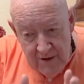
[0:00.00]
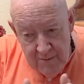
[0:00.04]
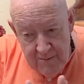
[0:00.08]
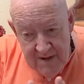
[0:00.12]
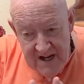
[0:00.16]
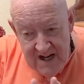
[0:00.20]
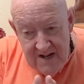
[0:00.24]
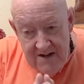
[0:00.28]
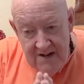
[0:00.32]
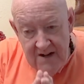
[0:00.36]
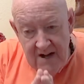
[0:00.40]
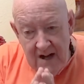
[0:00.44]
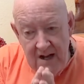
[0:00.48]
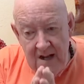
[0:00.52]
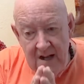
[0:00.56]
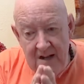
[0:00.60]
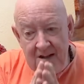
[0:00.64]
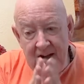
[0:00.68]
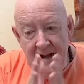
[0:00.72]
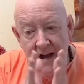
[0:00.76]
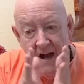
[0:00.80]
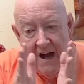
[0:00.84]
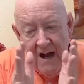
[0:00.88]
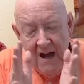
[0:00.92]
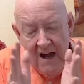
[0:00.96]
been
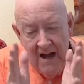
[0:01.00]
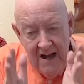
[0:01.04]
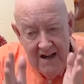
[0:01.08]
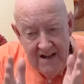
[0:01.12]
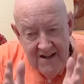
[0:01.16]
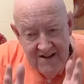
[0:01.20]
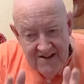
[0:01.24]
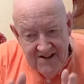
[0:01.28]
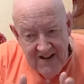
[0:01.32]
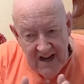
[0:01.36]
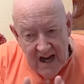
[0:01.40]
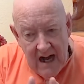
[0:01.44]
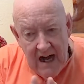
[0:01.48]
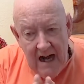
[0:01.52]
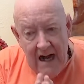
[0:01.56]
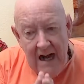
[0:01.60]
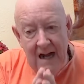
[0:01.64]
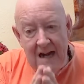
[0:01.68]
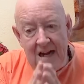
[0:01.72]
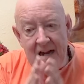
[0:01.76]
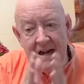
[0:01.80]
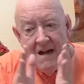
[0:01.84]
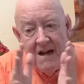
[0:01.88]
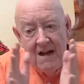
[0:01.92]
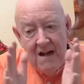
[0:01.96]
done.
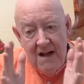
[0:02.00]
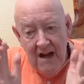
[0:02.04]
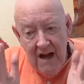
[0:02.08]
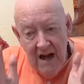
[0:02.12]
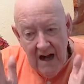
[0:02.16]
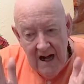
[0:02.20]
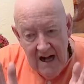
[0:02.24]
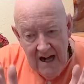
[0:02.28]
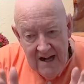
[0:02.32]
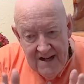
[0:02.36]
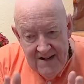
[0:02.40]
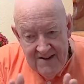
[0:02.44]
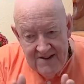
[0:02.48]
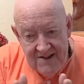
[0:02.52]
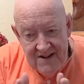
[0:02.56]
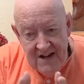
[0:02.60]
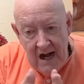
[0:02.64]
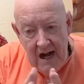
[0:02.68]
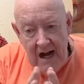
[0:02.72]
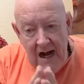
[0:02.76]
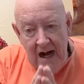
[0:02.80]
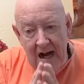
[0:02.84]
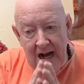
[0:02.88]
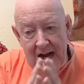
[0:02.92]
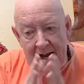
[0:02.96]
Untie,
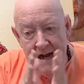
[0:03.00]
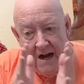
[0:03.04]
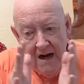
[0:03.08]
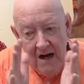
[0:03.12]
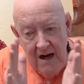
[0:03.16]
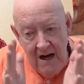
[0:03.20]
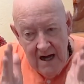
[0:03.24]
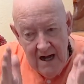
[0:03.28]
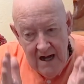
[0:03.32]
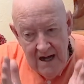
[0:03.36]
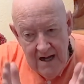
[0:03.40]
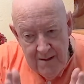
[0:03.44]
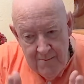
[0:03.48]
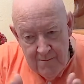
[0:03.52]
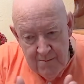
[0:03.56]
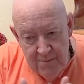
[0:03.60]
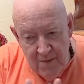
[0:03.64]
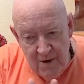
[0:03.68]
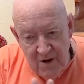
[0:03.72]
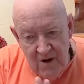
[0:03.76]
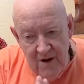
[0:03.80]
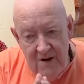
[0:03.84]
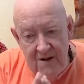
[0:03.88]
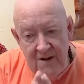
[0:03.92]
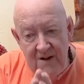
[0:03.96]

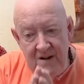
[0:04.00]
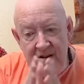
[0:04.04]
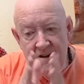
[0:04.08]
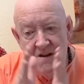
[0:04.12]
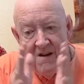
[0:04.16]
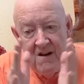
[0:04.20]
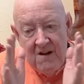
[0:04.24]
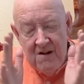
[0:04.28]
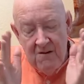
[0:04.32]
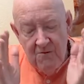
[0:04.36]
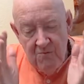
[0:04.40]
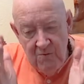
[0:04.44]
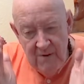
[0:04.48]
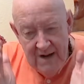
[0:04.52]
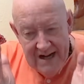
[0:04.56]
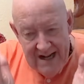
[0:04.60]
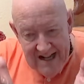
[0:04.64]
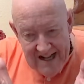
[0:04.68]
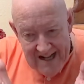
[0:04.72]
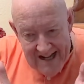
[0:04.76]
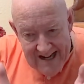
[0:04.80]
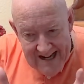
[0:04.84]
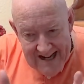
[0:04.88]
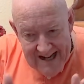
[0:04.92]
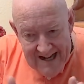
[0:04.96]
unburden.
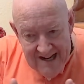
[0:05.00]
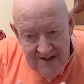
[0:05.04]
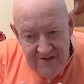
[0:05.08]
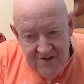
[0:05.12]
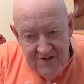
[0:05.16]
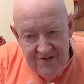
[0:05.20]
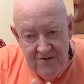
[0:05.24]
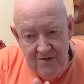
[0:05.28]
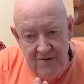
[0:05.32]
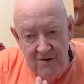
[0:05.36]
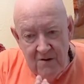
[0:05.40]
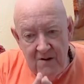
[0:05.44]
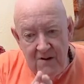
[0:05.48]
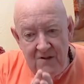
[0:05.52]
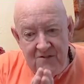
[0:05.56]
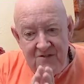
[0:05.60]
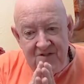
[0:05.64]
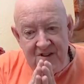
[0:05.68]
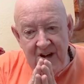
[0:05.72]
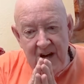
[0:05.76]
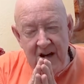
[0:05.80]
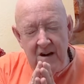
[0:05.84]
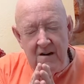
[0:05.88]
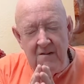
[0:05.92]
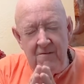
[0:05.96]
Release
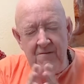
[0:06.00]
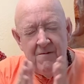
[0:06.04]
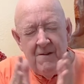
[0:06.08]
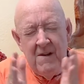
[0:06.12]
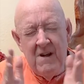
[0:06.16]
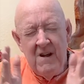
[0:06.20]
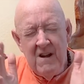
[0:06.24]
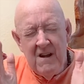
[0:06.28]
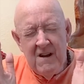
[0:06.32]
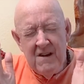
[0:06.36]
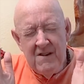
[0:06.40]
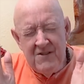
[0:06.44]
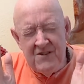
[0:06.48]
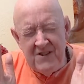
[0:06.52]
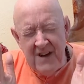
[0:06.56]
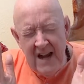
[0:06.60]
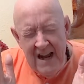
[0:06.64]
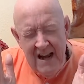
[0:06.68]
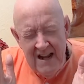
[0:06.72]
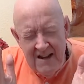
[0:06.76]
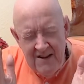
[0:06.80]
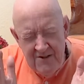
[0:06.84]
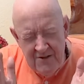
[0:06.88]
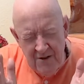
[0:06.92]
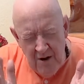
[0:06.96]
yourself.
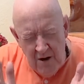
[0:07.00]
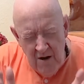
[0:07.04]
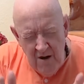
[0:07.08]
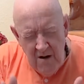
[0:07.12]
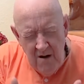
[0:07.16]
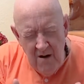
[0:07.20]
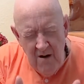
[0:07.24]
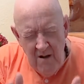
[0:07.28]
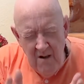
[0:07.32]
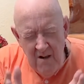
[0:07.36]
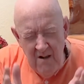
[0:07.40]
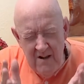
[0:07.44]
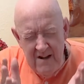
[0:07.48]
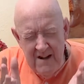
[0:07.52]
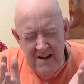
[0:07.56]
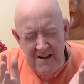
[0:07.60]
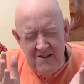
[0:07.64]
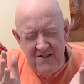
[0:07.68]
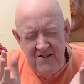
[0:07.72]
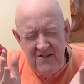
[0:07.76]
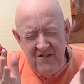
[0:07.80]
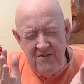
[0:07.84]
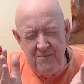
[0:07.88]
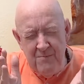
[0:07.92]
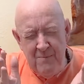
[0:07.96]
Stand tall
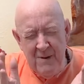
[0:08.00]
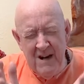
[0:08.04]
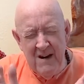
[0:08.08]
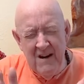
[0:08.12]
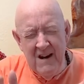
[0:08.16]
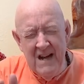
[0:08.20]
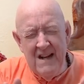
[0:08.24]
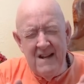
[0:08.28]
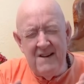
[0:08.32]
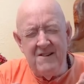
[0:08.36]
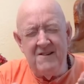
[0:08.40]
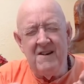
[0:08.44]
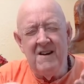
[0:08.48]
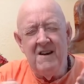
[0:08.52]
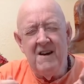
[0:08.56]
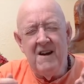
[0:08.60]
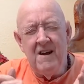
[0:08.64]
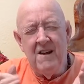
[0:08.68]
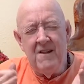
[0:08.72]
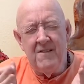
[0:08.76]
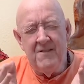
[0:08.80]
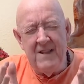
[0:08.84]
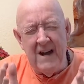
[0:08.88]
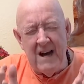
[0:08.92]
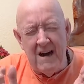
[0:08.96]
in spirit.
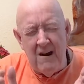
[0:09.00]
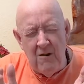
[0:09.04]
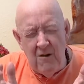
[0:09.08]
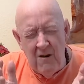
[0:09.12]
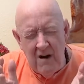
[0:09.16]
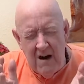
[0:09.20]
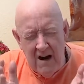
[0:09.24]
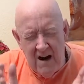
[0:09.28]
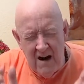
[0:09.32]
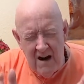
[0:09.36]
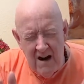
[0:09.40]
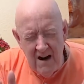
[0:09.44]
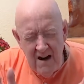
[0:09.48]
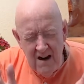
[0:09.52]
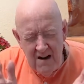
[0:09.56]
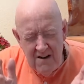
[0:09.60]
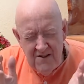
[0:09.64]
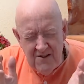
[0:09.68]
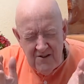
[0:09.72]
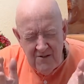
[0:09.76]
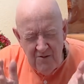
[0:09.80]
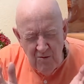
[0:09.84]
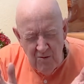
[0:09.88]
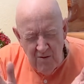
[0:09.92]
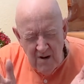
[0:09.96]
Thou
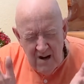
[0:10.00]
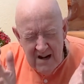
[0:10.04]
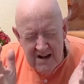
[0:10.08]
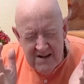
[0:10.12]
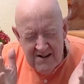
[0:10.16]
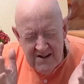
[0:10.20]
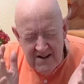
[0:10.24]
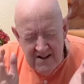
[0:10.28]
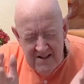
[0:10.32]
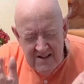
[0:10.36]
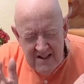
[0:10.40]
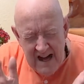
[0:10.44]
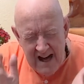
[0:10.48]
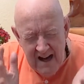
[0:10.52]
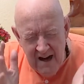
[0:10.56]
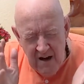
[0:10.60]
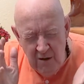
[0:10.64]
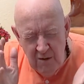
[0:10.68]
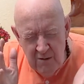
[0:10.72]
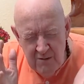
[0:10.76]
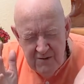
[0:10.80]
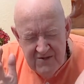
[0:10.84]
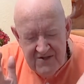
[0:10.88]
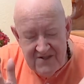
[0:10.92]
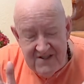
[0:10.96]
art what
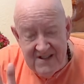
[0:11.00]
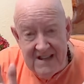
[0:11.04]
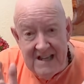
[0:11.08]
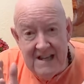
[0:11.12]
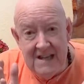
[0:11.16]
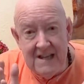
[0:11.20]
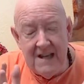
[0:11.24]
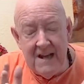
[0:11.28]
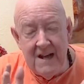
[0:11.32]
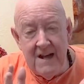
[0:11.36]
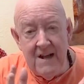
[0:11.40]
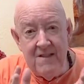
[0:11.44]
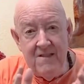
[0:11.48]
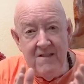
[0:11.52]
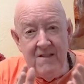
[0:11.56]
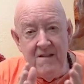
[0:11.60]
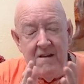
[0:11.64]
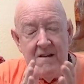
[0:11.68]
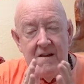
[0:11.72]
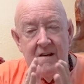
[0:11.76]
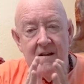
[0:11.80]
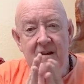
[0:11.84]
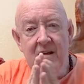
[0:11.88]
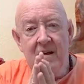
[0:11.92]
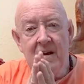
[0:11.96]
thou seekest.
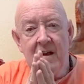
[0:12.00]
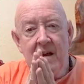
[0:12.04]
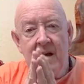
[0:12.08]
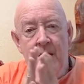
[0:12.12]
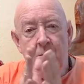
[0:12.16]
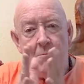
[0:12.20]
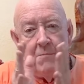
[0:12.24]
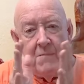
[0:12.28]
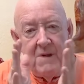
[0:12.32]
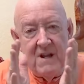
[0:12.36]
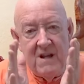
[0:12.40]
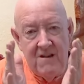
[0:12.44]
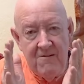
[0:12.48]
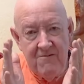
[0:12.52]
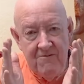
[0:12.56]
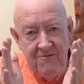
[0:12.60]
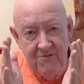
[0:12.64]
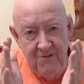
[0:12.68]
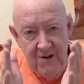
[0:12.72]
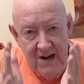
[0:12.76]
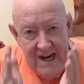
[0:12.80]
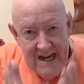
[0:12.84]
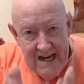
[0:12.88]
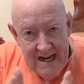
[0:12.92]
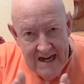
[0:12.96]
Be
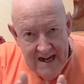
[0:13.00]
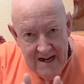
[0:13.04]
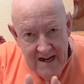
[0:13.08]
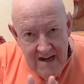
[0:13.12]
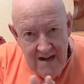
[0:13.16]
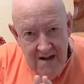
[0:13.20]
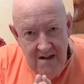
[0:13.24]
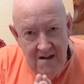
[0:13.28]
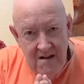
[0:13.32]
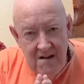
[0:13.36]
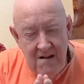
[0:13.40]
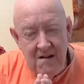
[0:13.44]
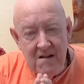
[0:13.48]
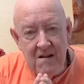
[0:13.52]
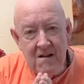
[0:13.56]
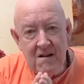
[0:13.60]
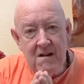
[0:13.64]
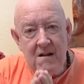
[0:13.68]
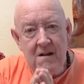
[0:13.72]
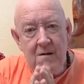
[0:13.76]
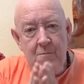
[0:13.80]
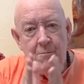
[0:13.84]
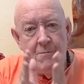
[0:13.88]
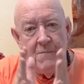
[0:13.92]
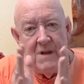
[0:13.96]
free.
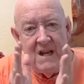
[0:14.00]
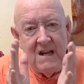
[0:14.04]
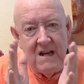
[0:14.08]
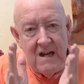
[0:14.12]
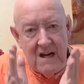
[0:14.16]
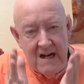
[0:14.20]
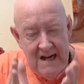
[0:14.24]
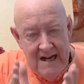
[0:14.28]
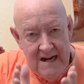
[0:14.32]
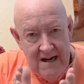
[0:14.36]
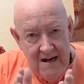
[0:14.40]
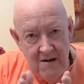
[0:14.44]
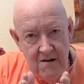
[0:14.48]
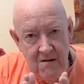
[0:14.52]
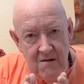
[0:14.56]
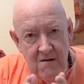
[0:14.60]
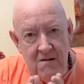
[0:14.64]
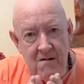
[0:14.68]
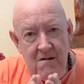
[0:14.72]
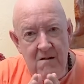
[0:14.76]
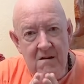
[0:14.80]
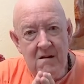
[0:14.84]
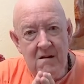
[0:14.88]
Be clear.